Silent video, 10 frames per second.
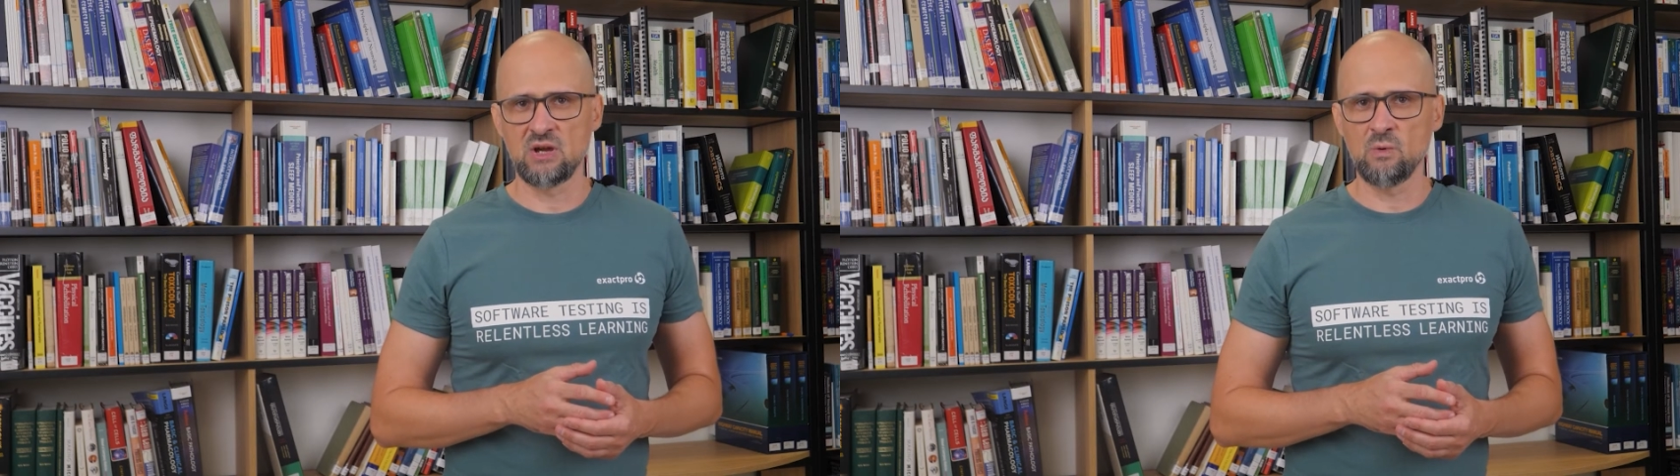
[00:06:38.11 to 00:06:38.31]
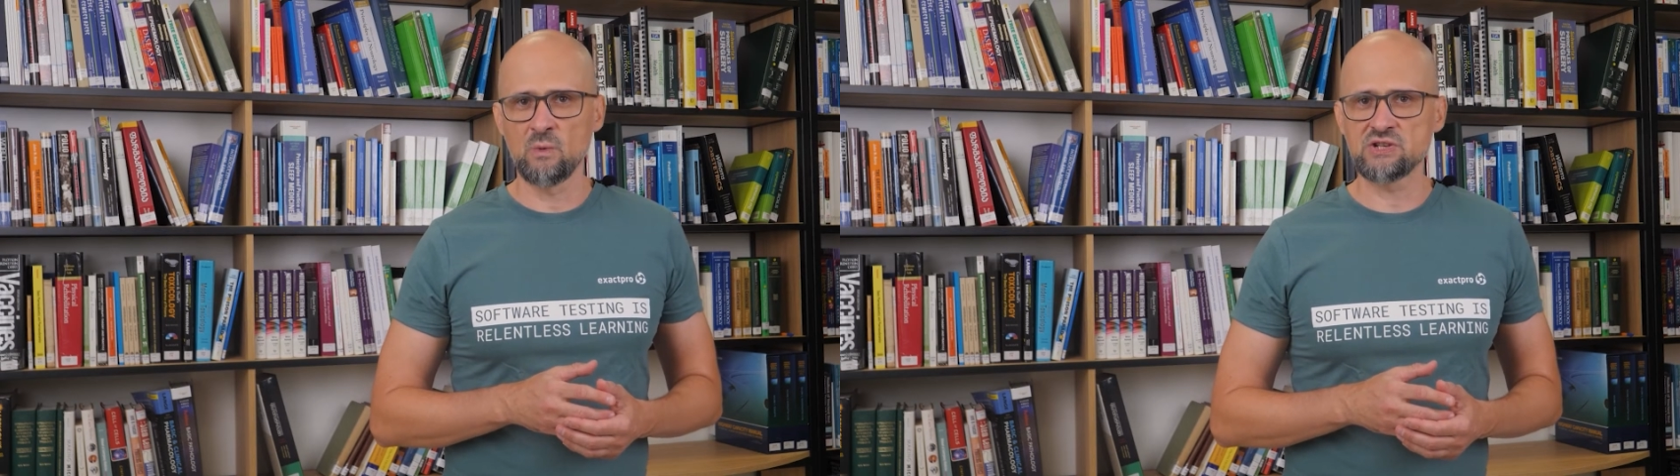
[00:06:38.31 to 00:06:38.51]

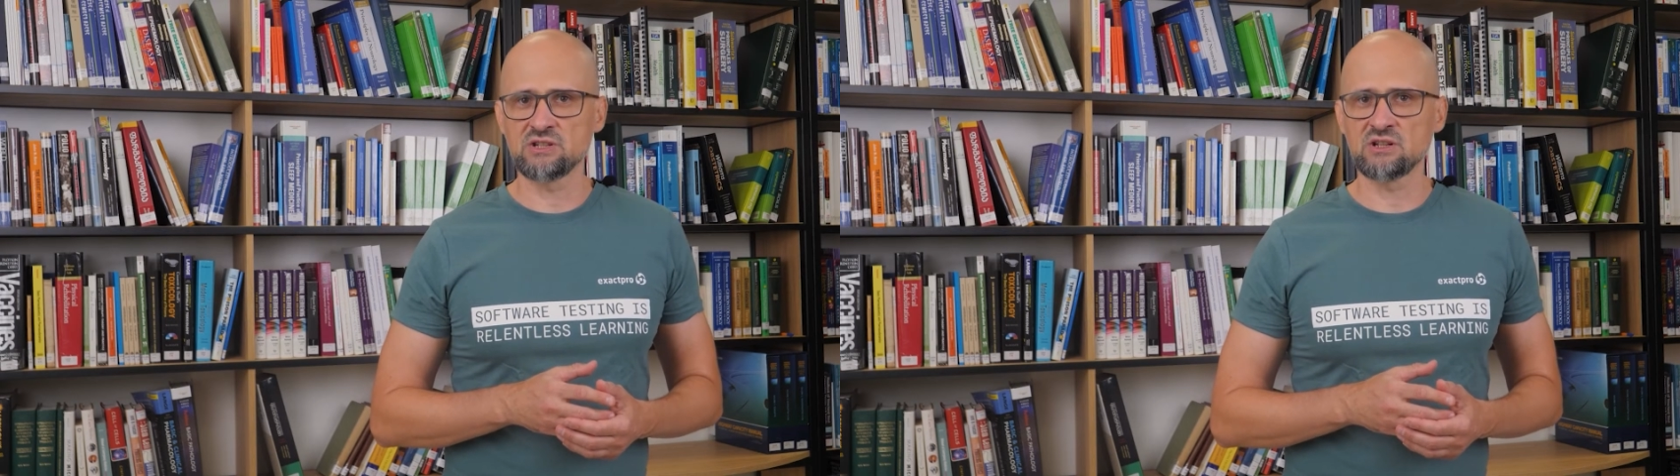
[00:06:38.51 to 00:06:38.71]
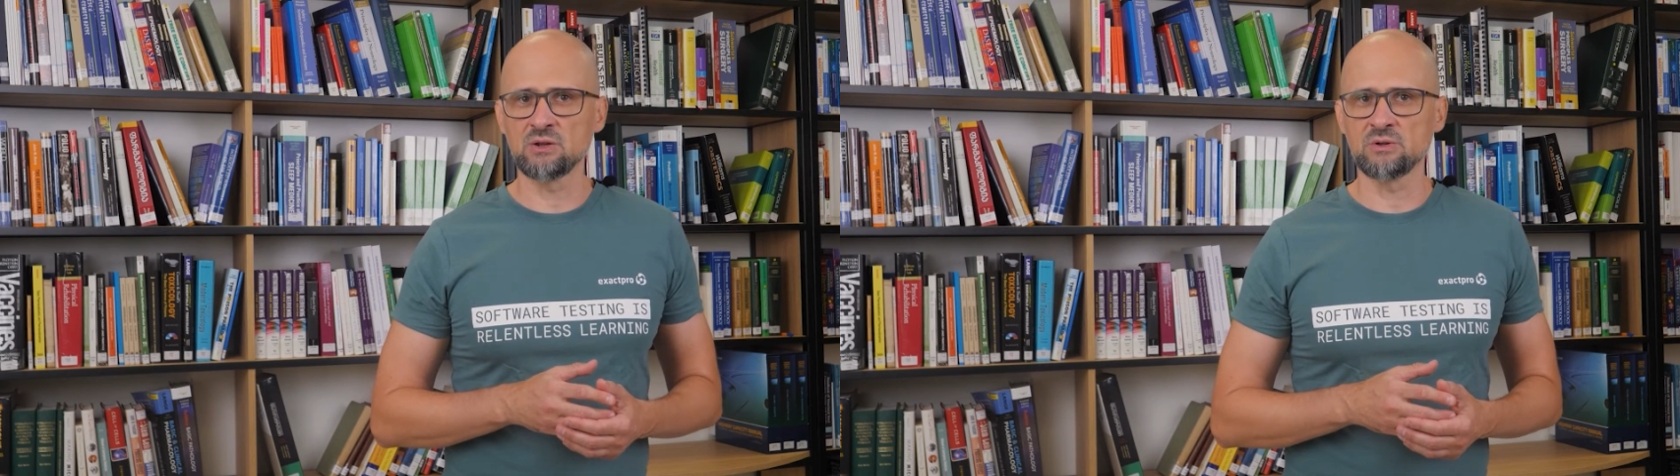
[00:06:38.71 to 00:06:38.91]
which
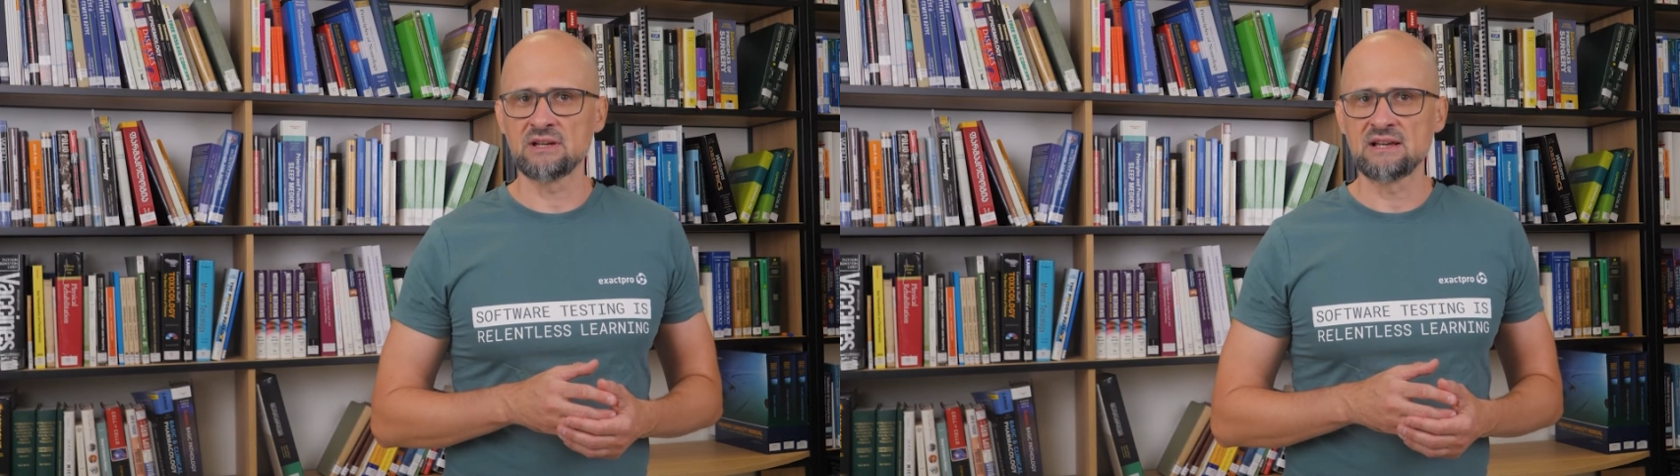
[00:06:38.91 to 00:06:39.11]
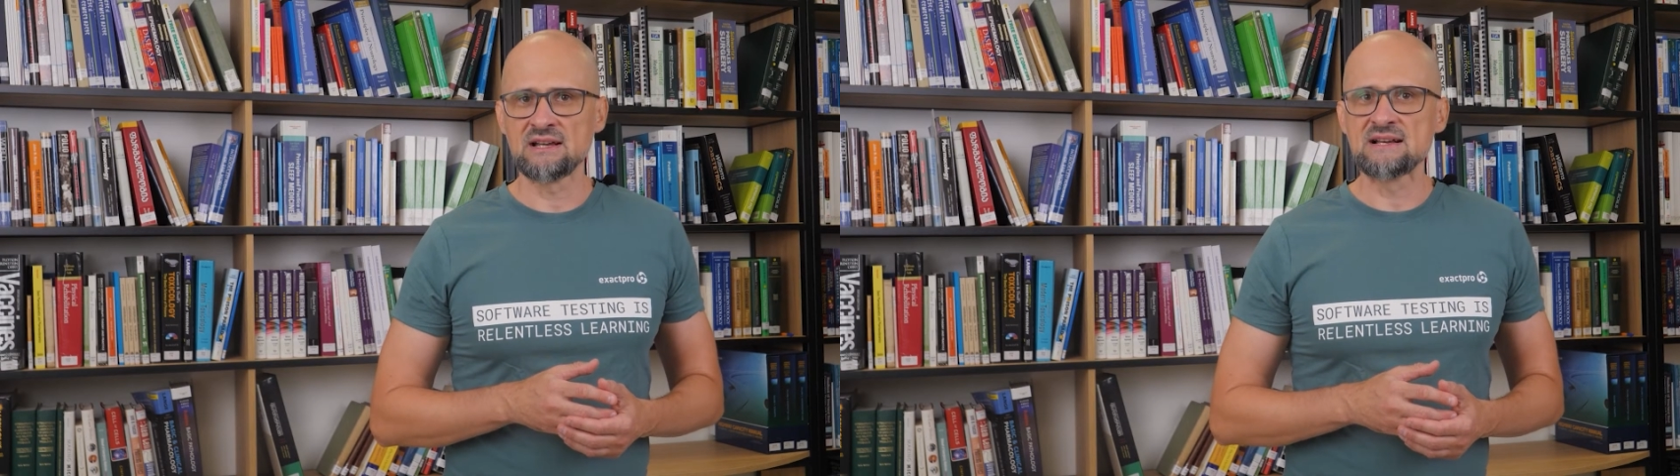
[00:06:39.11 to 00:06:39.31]
include
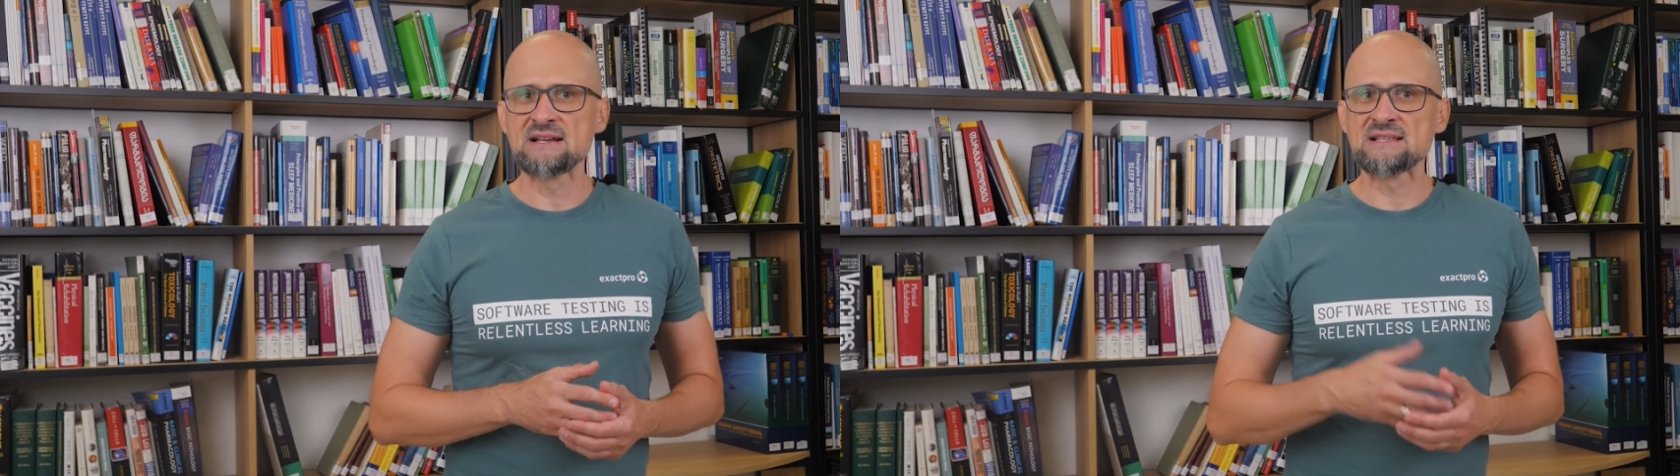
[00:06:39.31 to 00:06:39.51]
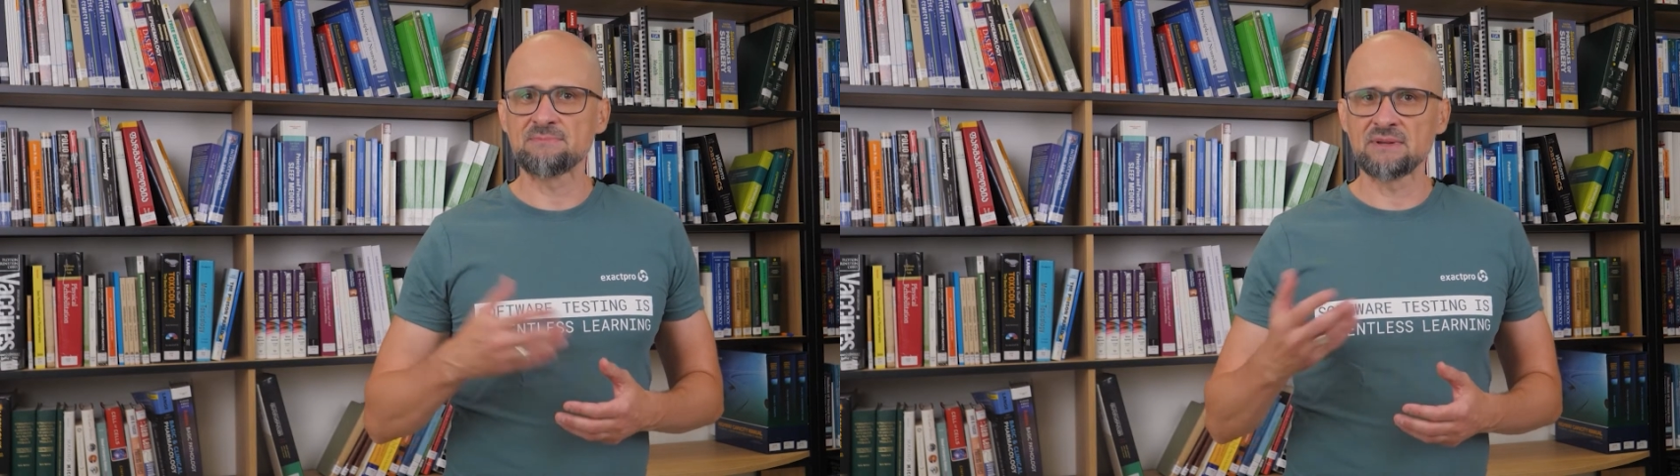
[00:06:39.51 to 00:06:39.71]

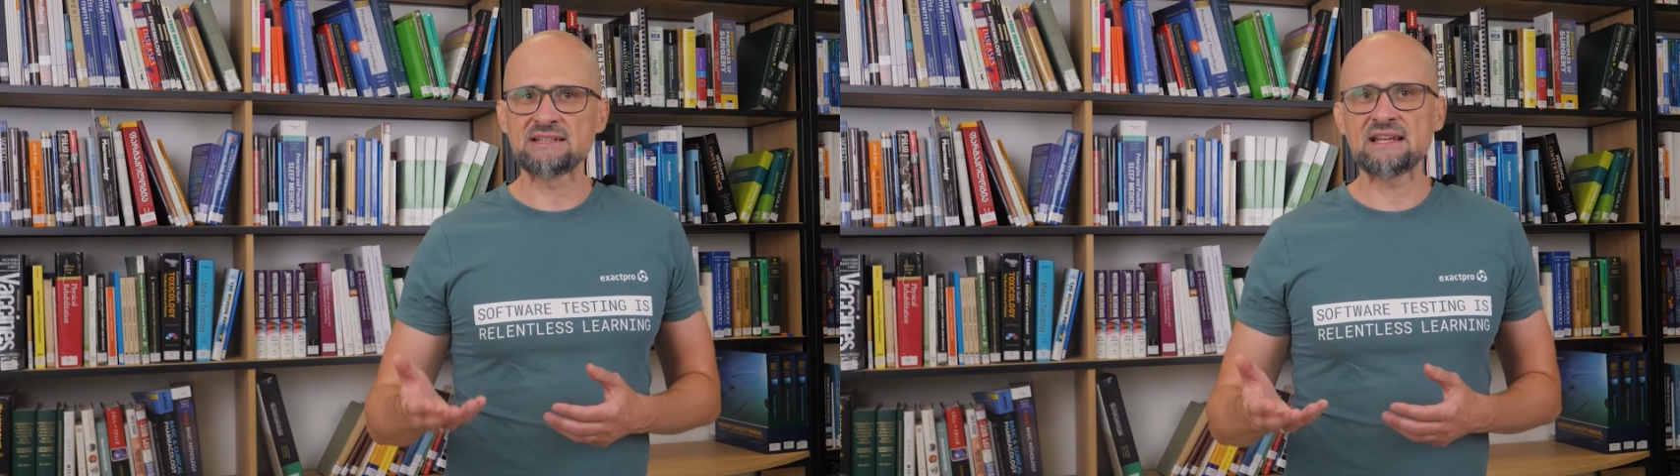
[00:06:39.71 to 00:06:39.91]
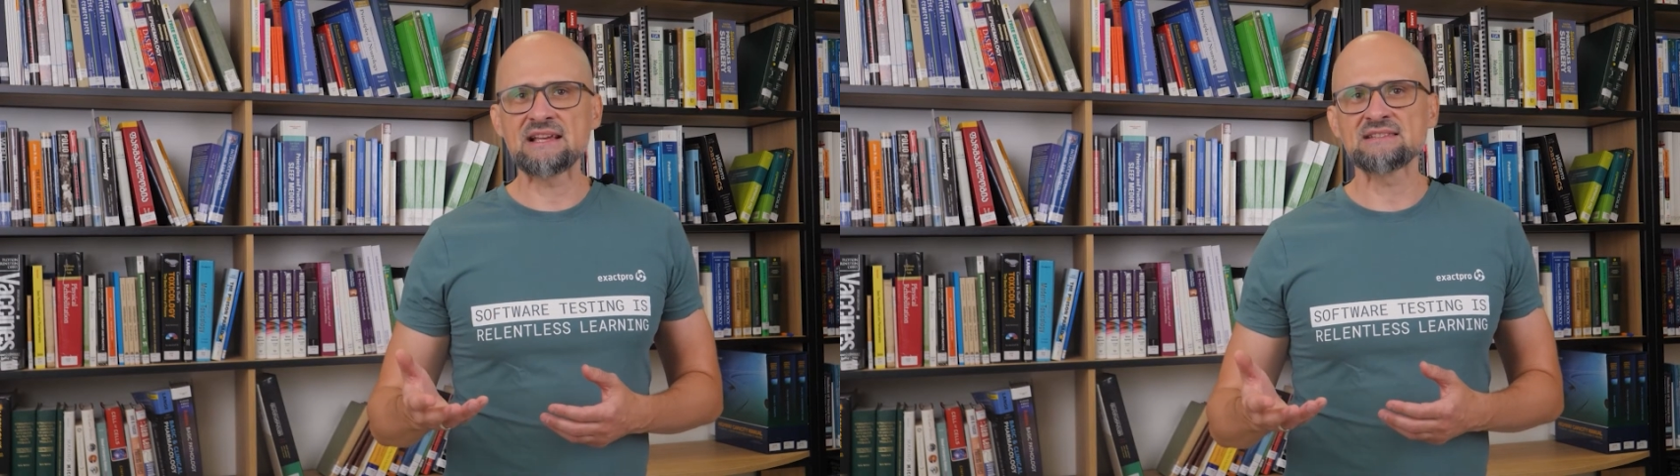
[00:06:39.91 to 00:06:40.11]

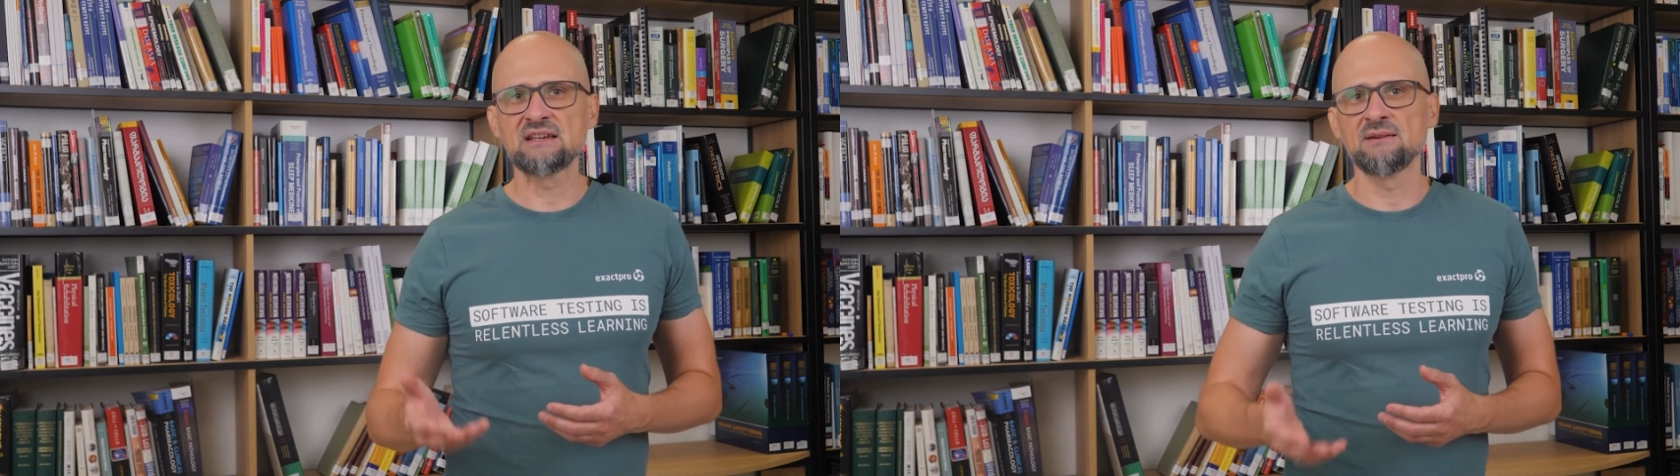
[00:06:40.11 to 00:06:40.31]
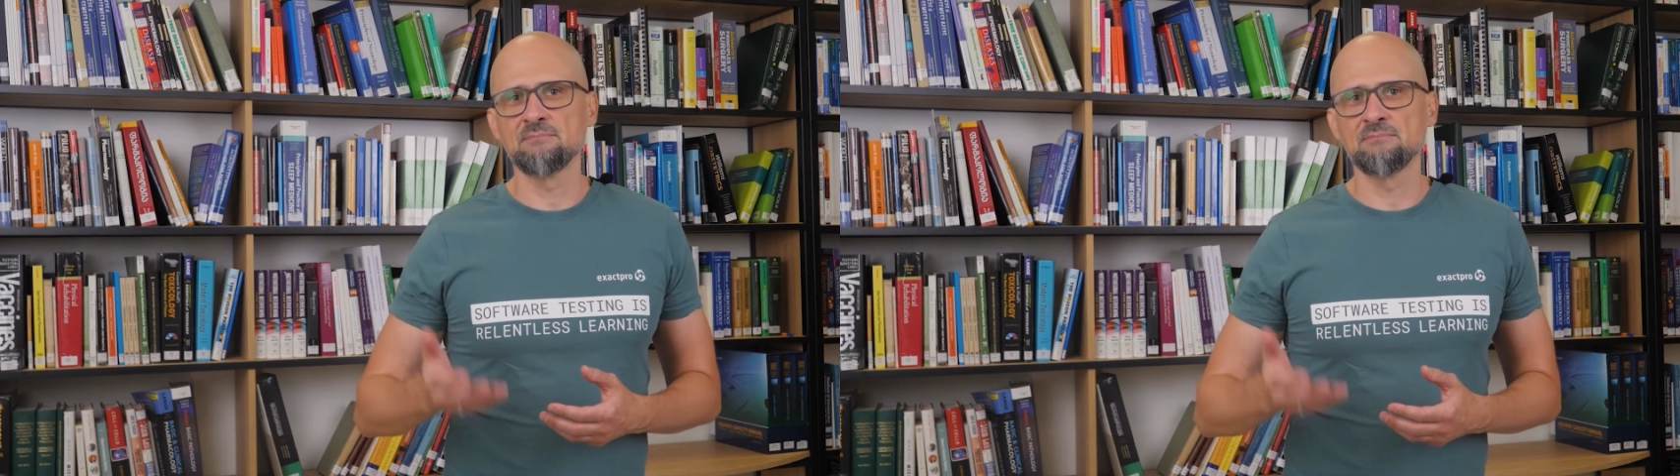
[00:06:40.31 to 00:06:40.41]
split test,